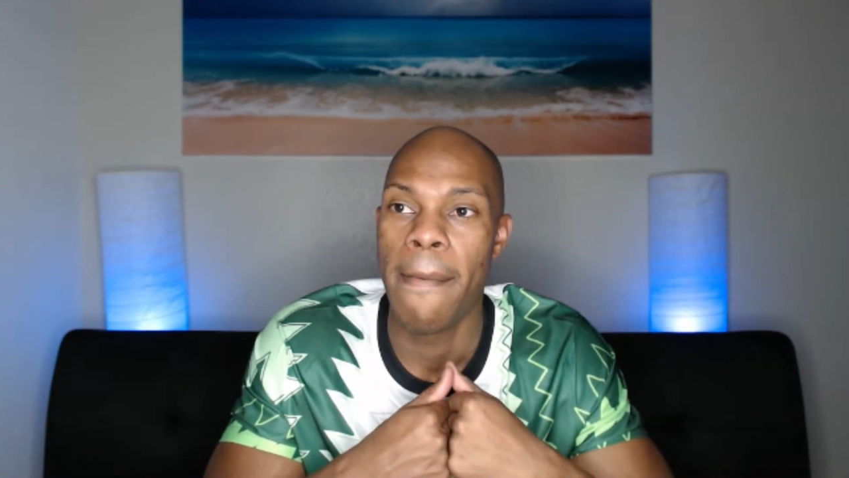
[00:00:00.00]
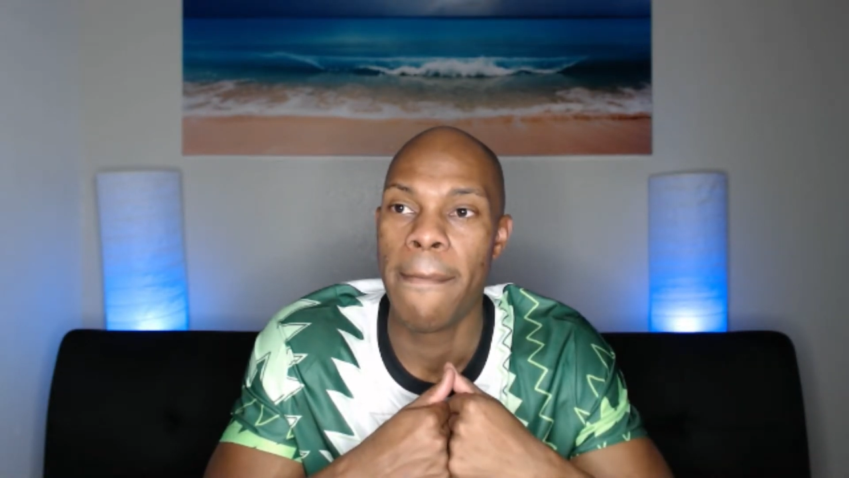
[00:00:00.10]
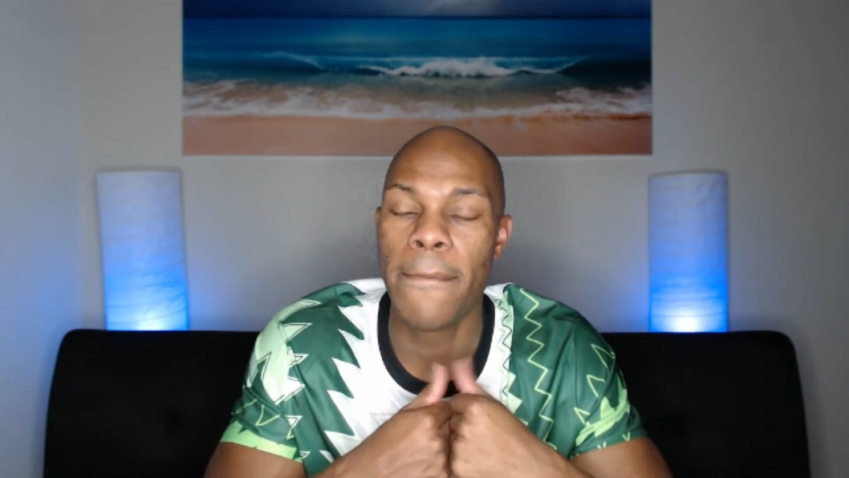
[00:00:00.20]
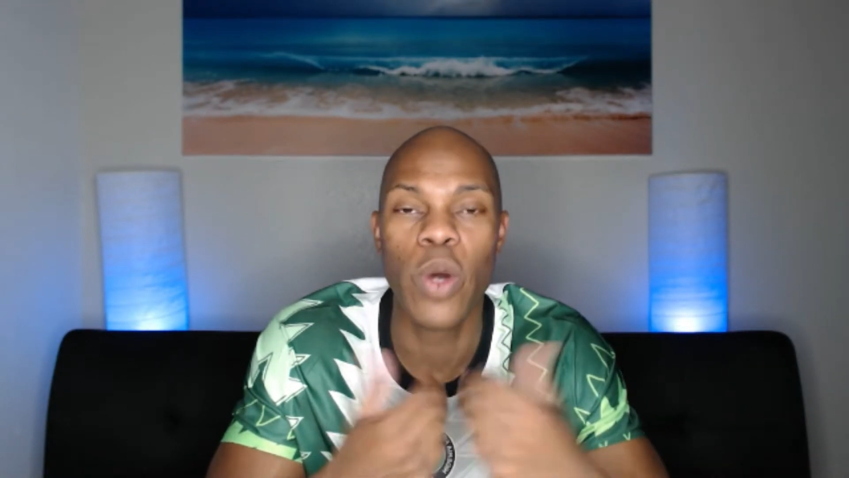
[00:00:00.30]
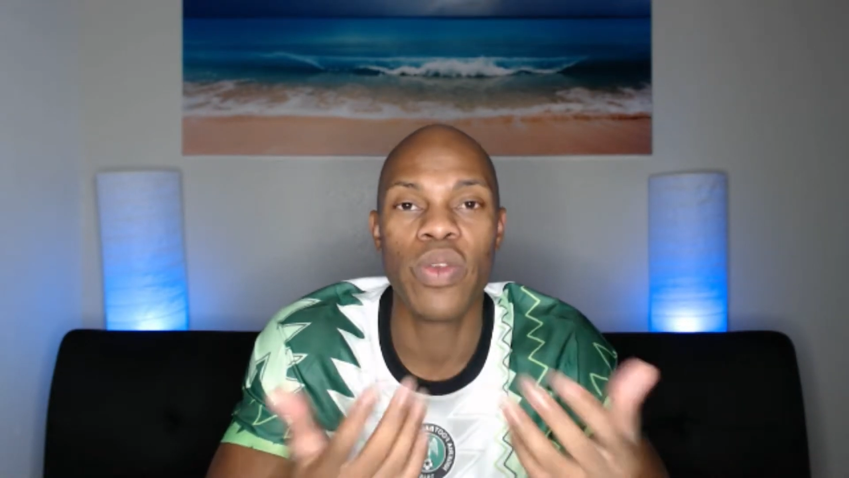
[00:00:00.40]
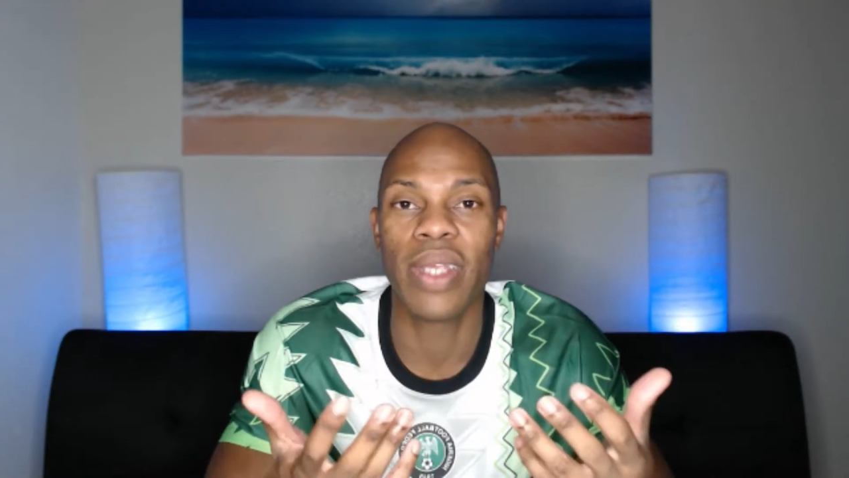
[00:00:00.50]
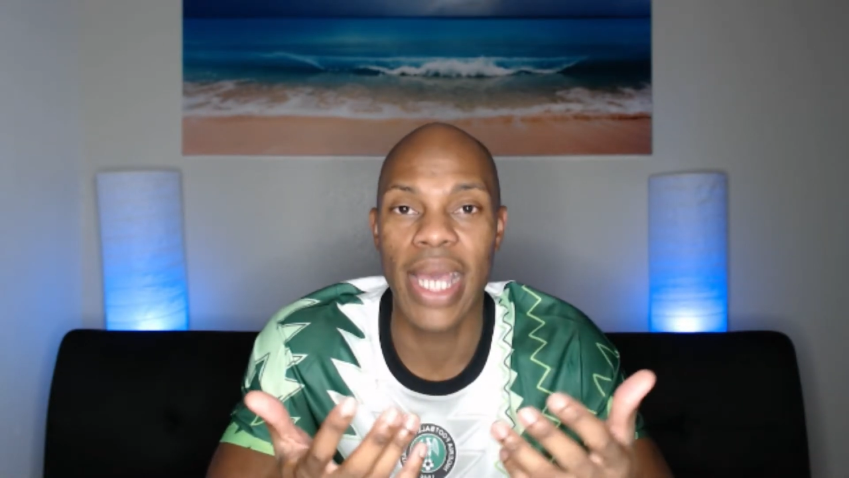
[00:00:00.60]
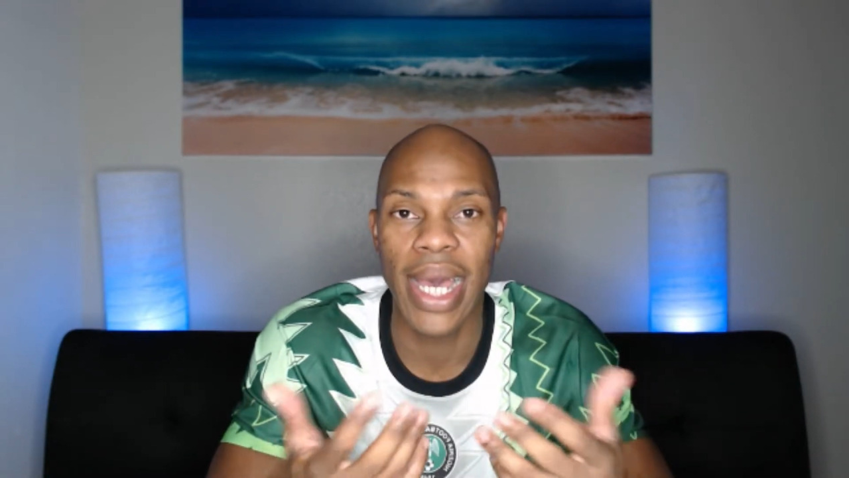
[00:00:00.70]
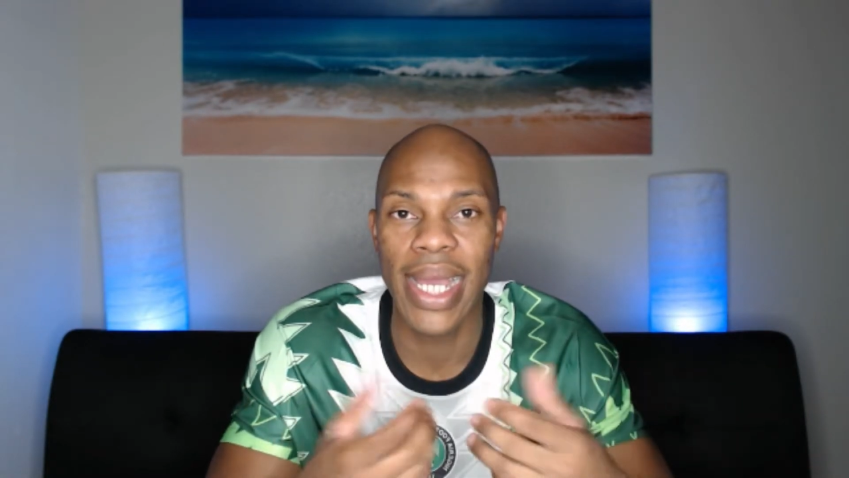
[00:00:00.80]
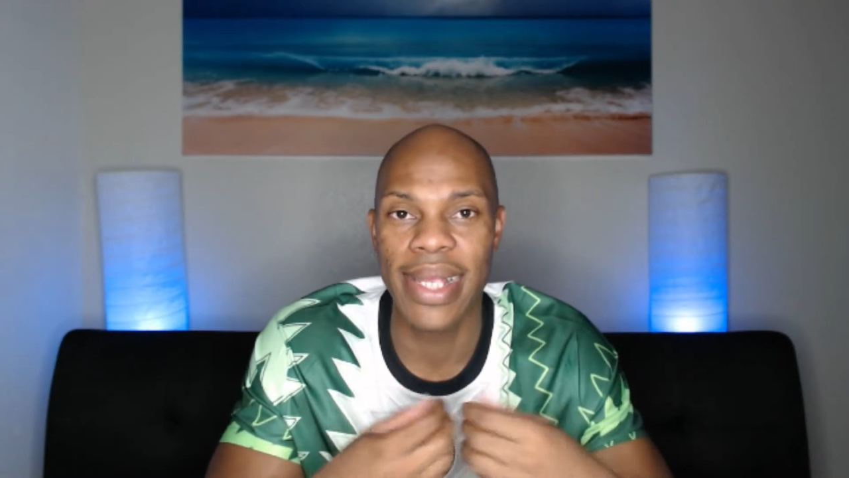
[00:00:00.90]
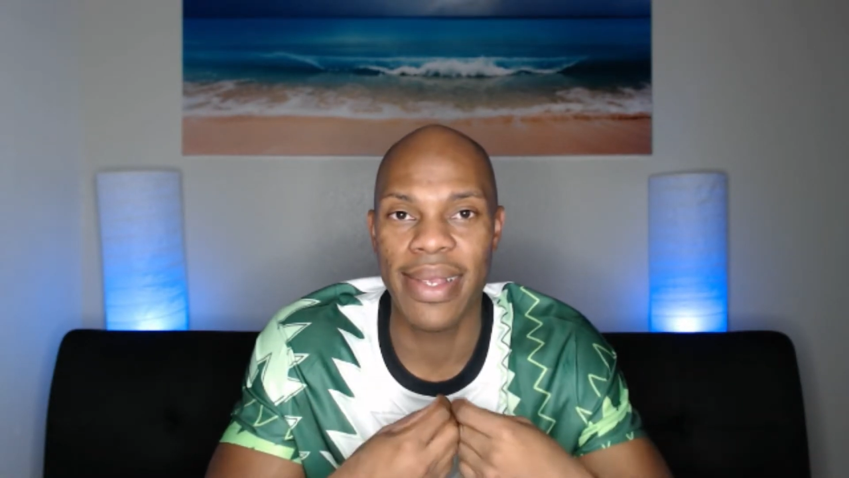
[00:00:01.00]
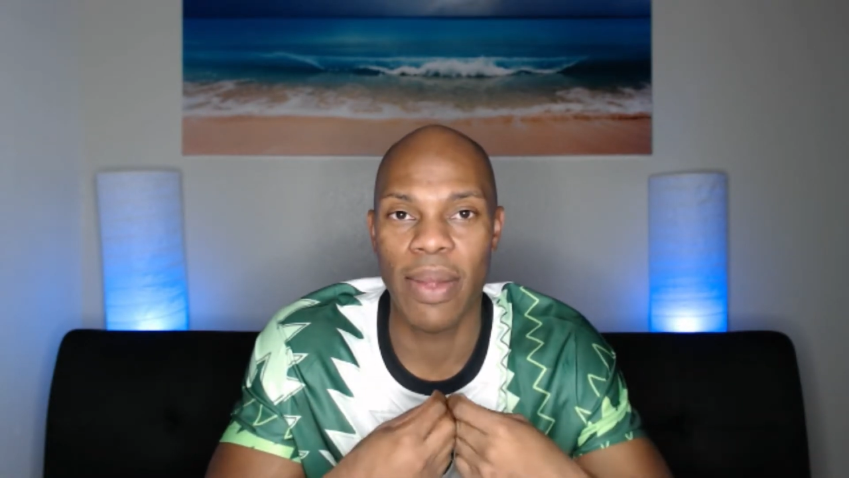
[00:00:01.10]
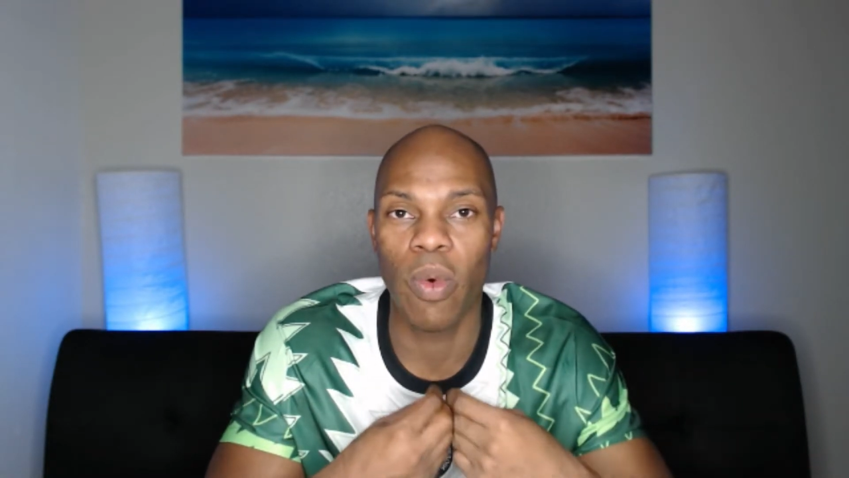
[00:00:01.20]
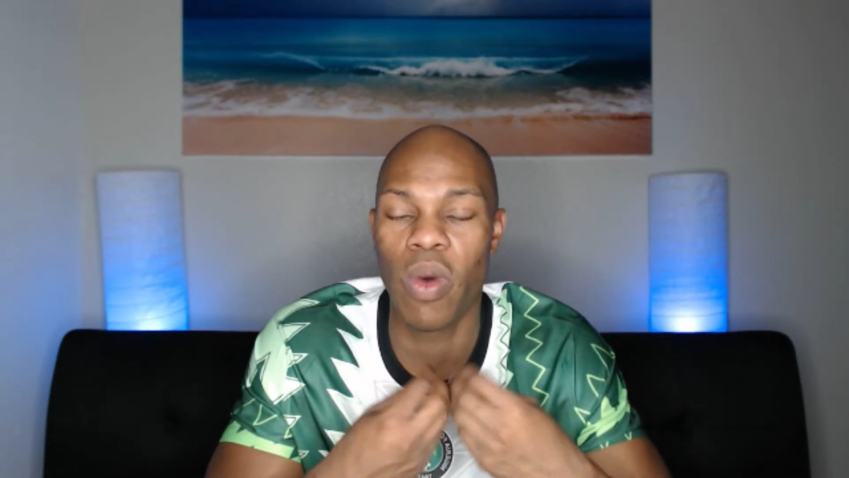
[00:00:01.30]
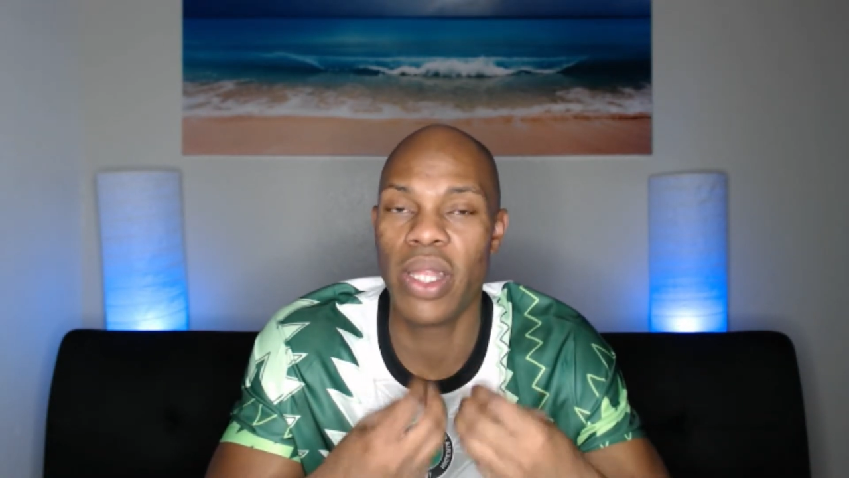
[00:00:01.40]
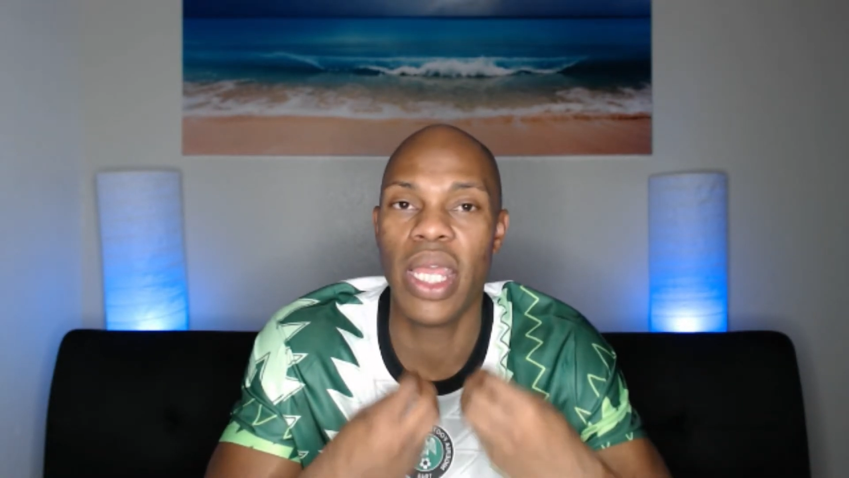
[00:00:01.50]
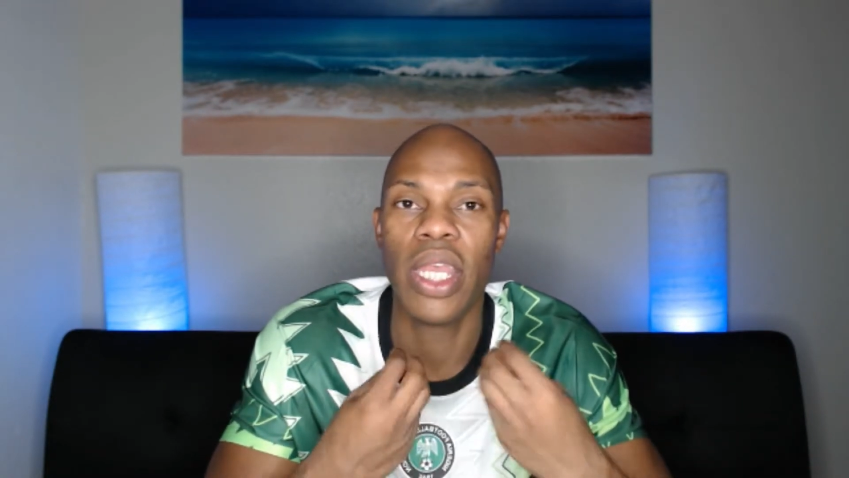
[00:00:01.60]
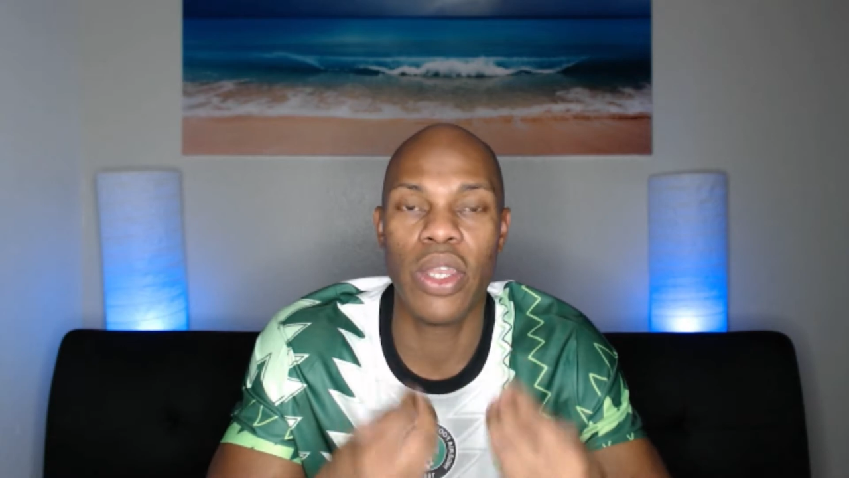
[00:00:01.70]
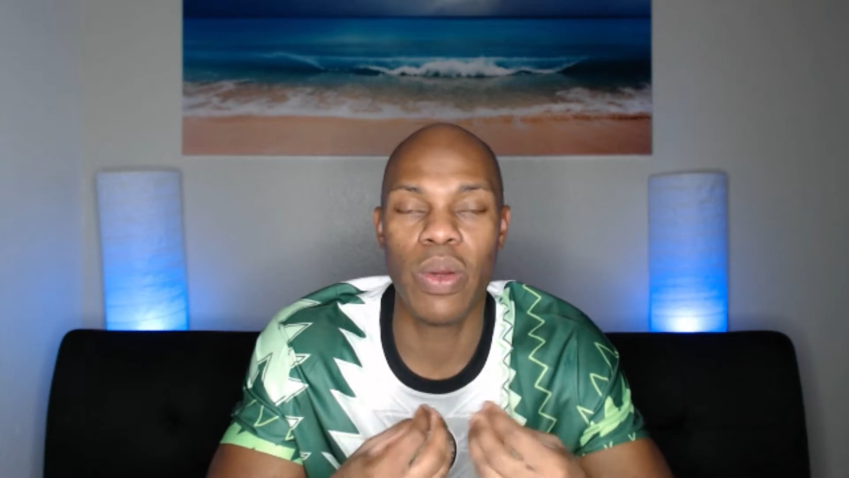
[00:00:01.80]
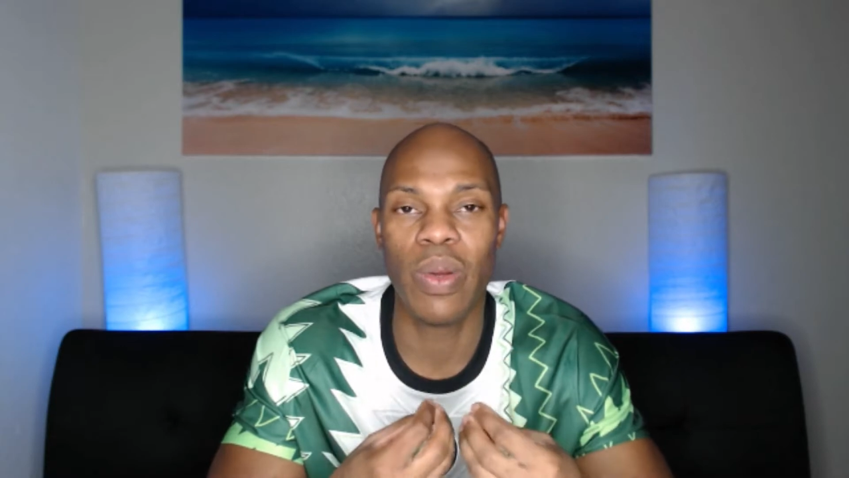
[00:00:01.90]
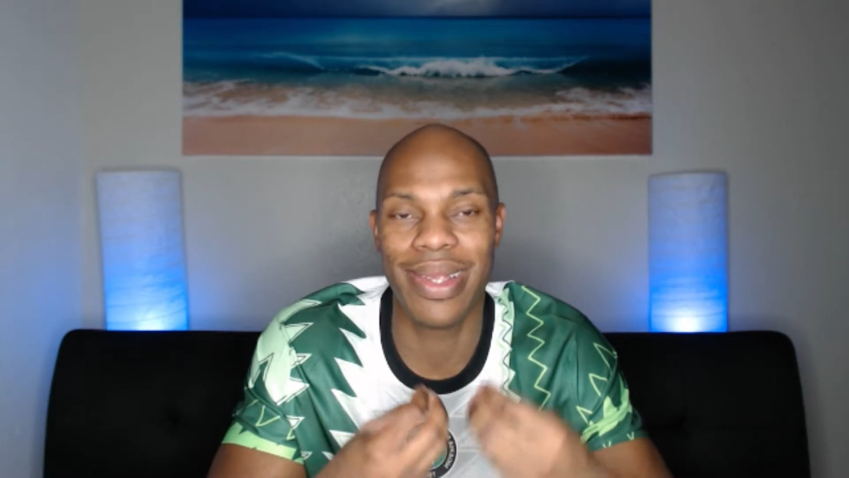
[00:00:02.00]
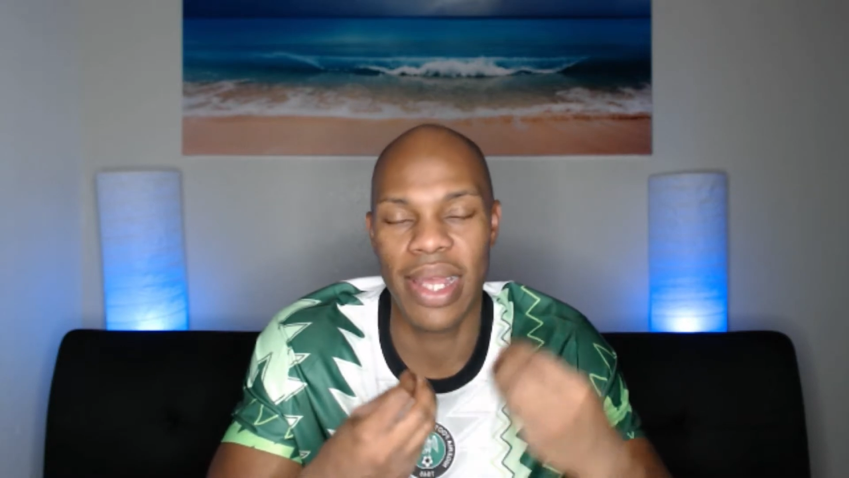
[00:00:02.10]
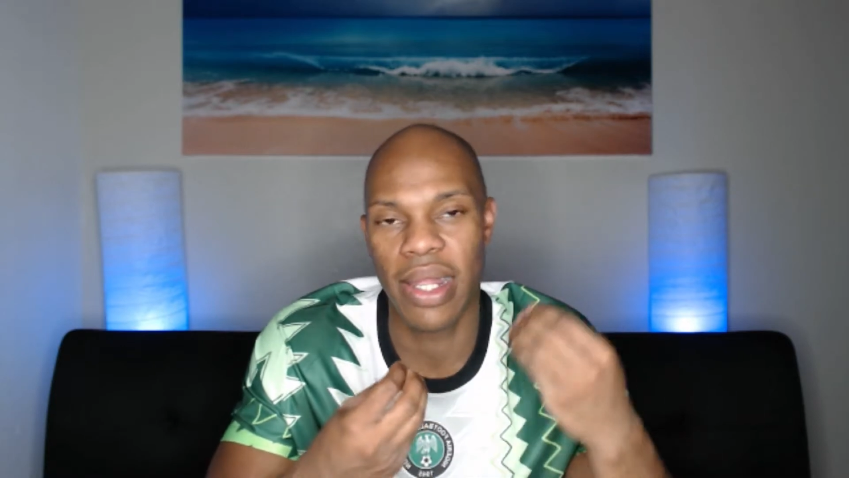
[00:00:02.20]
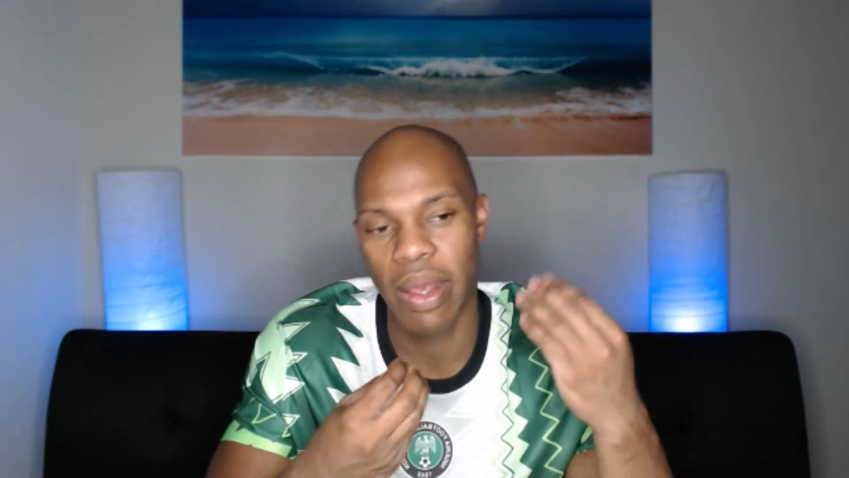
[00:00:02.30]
Most guys, what they do is that they